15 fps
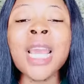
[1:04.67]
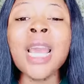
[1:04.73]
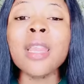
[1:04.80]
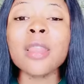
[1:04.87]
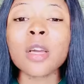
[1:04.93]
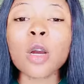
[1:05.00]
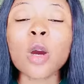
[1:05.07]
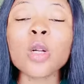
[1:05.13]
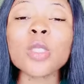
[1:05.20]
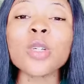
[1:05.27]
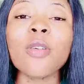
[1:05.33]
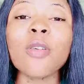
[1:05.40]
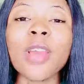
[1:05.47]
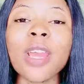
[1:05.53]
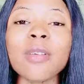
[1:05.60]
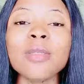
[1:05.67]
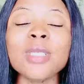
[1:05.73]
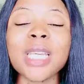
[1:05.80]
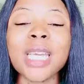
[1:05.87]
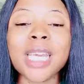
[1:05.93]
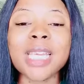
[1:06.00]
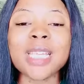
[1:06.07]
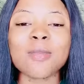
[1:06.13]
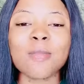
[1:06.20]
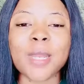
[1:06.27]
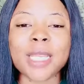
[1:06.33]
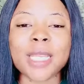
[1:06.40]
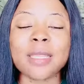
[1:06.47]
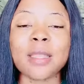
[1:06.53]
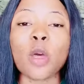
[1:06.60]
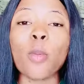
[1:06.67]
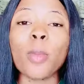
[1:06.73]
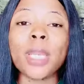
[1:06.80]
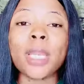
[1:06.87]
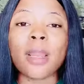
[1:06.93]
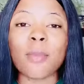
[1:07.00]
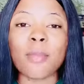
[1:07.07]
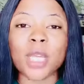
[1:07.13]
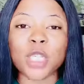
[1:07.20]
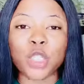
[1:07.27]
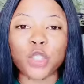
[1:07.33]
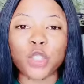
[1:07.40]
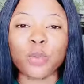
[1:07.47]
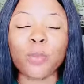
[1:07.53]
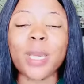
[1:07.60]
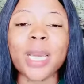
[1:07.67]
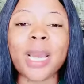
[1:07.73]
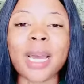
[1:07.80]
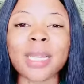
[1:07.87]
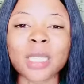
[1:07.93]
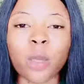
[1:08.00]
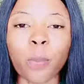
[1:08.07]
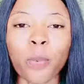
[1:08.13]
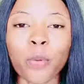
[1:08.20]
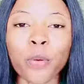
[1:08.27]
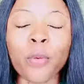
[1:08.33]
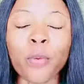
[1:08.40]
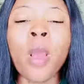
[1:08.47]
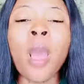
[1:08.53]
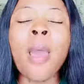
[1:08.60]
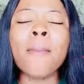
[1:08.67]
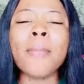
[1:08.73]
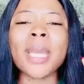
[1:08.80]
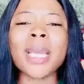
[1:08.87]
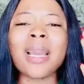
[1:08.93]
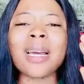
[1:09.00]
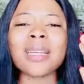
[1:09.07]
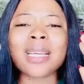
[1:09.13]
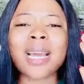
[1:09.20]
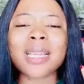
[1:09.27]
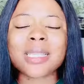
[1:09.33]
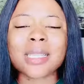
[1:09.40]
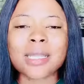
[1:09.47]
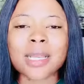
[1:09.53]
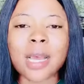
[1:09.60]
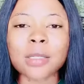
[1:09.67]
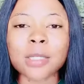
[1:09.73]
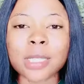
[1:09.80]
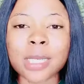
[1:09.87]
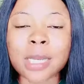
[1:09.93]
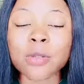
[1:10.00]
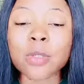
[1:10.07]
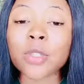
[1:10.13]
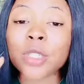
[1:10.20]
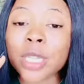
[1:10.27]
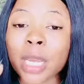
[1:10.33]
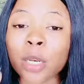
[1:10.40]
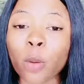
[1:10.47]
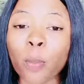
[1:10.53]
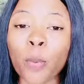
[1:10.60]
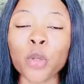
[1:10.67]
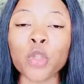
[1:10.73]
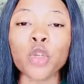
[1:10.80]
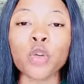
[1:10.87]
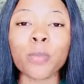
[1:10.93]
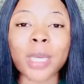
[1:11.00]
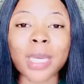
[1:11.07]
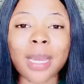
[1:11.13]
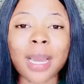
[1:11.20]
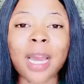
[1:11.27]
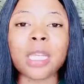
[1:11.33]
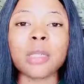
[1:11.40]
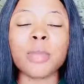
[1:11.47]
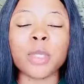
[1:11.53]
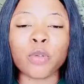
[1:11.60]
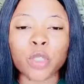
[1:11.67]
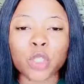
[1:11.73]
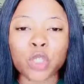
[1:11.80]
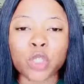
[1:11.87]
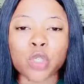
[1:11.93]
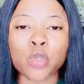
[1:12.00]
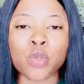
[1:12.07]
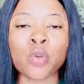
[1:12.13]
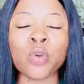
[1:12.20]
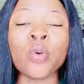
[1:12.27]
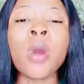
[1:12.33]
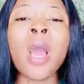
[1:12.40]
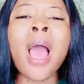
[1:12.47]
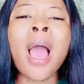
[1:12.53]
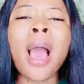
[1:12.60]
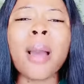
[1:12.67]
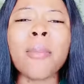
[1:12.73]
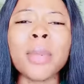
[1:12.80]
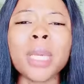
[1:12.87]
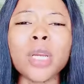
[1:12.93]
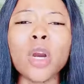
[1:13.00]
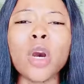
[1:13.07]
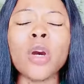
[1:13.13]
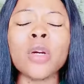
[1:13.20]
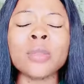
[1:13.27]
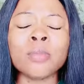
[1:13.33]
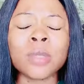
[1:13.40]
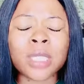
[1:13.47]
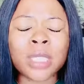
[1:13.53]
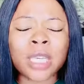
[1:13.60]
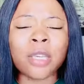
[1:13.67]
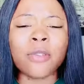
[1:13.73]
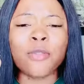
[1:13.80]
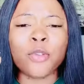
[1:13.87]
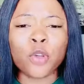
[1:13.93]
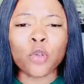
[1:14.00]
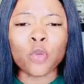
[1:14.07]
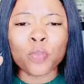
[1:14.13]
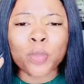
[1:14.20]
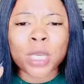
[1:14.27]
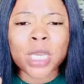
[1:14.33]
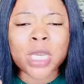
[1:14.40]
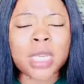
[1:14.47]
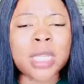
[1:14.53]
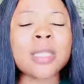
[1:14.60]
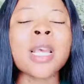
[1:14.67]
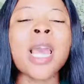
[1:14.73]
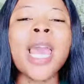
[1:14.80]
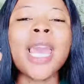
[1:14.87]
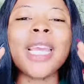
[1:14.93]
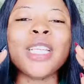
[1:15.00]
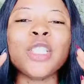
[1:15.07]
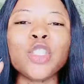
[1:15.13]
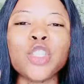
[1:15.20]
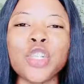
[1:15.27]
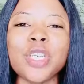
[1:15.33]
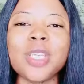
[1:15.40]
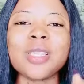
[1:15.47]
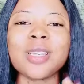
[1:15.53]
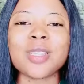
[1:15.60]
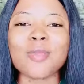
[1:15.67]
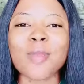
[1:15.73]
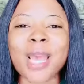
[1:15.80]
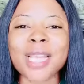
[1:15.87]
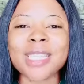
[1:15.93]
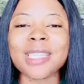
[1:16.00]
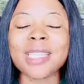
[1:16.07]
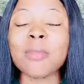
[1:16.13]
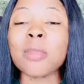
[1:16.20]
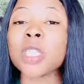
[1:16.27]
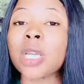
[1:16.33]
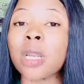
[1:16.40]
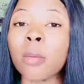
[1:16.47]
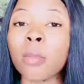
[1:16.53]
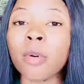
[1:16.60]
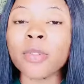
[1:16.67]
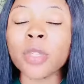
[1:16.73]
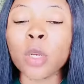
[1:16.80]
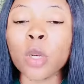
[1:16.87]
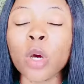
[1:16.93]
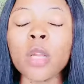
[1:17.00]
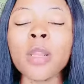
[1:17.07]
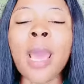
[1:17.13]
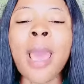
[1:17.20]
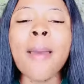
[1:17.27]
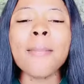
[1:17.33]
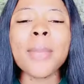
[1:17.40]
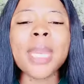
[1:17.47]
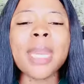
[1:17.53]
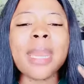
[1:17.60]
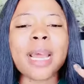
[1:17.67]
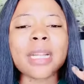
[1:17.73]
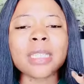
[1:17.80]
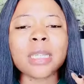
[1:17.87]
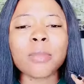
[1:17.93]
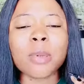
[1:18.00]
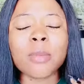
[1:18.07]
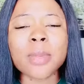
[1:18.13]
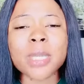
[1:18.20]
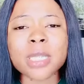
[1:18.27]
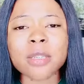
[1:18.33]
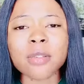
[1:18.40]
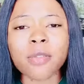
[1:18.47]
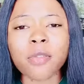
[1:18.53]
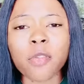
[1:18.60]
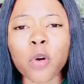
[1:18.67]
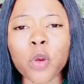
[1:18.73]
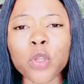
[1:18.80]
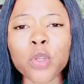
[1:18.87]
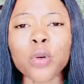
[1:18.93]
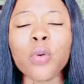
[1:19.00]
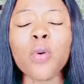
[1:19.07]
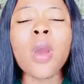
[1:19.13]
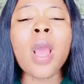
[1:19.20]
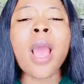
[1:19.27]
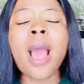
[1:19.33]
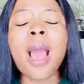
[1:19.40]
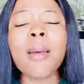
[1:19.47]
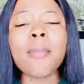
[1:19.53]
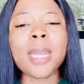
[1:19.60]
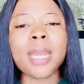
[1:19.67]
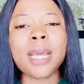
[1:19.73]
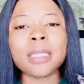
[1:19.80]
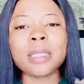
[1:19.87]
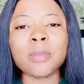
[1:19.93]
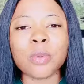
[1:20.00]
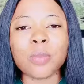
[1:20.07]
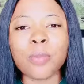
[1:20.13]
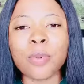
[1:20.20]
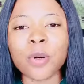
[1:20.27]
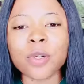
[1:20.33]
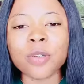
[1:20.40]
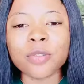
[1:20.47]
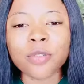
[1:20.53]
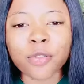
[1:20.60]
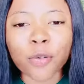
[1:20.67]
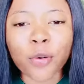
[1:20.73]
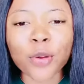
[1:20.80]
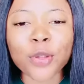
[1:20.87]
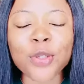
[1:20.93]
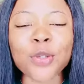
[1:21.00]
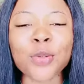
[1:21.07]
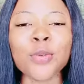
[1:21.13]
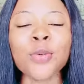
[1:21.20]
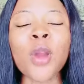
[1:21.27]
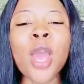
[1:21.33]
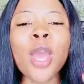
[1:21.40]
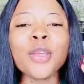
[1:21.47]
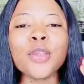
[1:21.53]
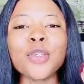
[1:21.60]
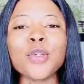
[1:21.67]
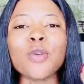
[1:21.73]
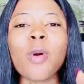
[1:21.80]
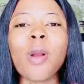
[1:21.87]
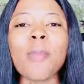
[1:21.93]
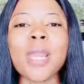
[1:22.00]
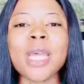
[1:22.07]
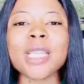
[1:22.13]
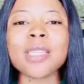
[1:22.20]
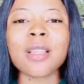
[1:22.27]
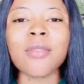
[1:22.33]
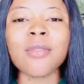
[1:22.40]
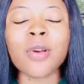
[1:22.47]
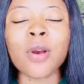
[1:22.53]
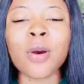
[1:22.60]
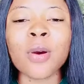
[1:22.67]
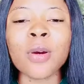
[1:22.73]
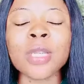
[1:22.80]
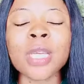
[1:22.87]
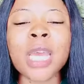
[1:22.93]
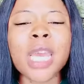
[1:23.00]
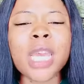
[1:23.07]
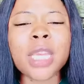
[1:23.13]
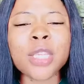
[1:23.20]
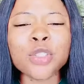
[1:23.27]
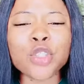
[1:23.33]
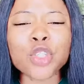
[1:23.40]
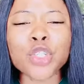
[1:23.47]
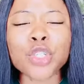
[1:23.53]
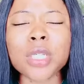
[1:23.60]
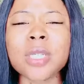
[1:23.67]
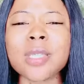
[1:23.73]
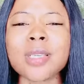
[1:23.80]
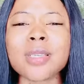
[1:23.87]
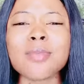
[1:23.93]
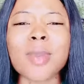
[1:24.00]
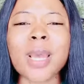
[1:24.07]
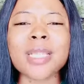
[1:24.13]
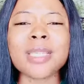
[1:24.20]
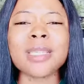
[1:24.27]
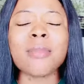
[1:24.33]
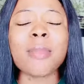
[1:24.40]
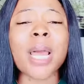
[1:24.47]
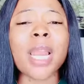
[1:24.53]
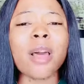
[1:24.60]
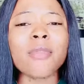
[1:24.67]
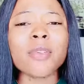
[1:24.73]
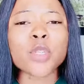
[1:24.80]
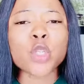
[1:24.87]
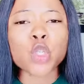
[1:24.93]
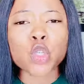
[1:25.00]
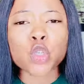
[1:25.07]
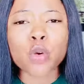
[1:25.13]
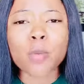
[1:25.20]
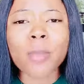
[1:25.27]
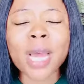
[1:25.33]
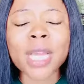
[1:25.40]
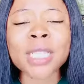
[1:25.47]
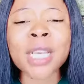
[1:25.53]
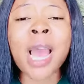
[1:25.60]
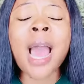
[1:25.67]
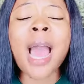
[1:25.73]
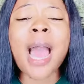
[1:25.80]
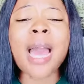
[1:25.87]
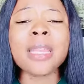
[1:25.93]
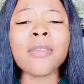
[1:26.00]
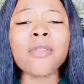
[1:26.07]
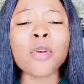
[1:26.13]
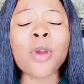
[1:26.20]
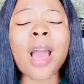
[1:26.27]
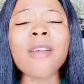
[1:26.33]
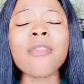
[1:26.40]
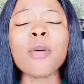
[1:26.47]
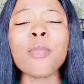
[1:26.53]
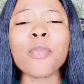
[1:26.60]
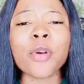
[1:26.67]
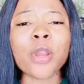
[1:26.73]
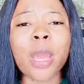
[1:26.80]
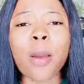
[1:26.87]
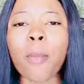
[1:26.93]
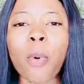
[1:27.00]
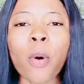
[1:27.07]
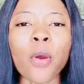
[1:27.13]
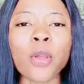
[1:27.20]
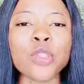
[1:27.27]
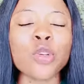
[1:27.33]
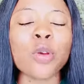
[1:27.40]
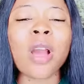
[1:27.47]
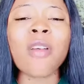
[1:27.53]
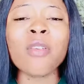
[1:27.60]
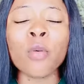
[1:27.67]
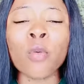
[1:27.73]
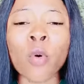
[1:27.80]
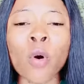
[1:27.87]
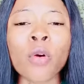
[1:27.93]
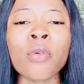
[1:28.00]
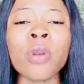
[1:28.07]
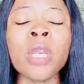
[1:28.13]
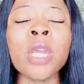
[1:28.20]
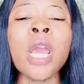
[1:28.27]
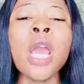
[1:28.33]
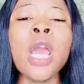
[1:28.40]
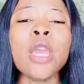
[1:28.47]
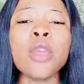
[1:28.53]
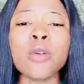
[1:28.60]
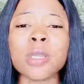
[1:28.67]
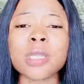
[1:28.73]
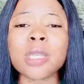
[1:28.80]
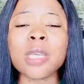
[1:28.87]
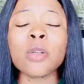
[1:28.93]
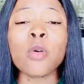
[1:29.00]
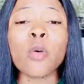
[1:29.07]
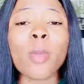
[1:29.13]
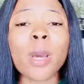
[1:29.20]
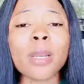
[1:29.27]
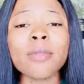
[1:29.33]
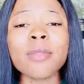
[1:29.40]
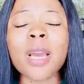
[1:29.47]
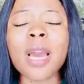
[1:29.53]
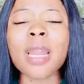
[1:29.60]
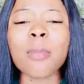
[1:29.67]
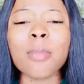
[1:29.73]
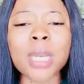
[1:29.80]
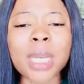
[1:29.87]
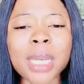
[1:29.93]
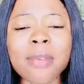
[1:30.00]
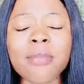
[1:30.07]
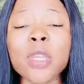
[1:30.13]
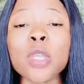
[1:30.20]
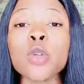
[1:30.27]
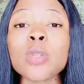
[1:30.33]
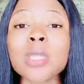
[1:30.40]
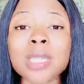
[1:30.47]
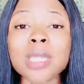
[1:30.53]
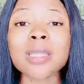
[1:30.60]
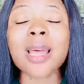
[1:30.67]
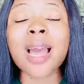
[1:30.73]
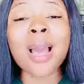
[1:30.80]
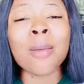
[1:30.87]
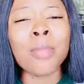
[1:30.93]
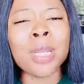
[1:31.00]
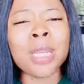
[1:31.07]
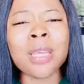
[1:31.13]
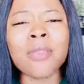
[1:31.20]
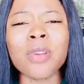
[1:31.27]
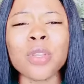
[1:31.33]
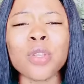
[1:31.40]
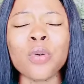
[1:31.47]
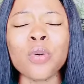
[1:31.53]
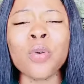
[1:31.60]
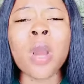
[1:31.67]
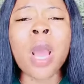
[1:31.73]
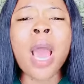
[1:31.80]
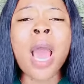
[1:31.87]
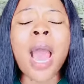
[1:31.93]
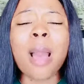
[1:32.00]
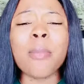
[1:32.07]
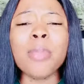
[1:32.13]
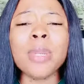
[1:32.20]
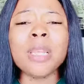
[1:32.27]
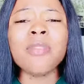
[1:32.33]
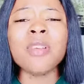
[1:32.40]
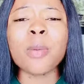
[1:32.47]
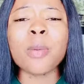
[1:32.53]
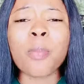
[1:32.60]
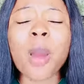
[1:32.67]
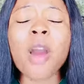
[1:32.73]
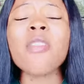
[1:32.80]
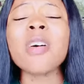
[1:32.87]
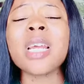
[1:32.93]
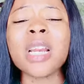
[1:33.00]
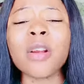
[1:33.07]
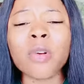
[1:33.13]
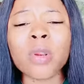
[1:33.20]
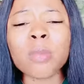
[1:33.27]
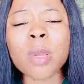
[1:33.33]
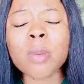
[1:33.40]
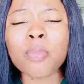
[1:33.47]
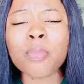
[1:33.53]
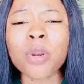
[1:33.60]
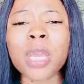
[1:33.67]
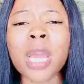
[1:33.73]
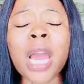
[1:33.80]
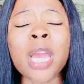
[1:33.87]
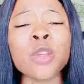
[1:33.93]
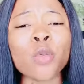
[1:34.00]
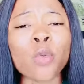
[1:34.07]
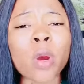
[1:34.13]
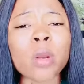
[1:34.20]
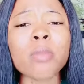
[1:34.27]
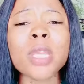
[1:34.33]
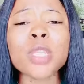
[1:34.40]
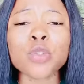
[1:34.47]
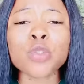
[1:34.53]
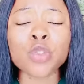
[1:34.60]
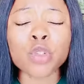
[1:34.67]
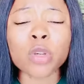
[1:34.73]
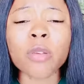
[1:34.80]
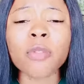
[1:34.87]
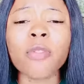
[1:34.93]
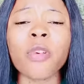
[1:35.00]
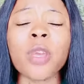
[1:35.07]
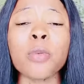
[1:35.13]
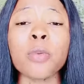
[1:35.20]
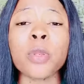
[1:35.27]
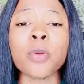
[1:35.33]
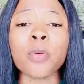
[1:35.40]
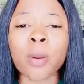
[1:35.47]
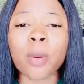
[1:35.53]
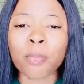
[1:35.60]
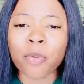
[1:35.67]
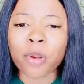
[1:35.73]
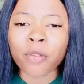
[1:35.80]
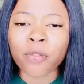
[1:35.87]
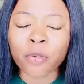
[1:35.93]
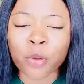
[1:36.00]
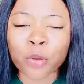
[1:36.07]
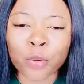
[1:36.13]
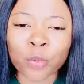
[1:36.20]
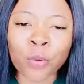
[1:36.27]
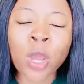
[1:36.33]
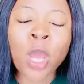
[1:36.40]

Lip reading: The culture of heaven is blessing. Now may the Lord bless you. May God keep you. May God cast his countenance to shine upon you. May God be gracious to you. And may God give you peace. In Jesus' mighty name, the shalom of the Lord. May nothing be missing for you. And may nothing be broken for you. You are blessed of God. In Jesus' mighty name. I love you so much. And if you have a prayer point, you have a worry, you are saying, woman of God, I believe in you. Sister, I believe in you. I believe in the powerful agreement prayer. And you want me to join faith with you and pray for you,